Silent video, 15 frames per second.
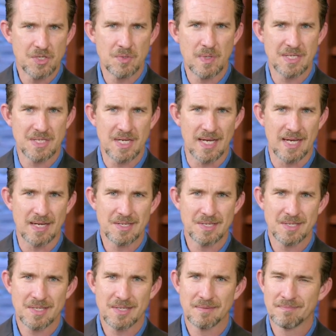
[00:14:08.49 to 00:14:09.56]
to
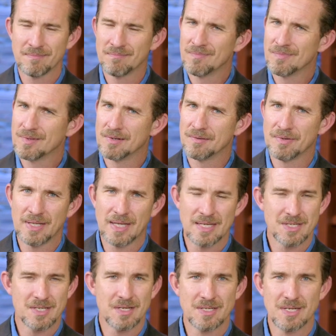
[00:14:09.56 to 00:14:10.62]
exist. My friend,
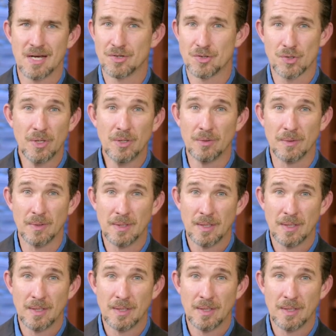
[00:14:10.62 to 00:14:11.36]
that's just not true.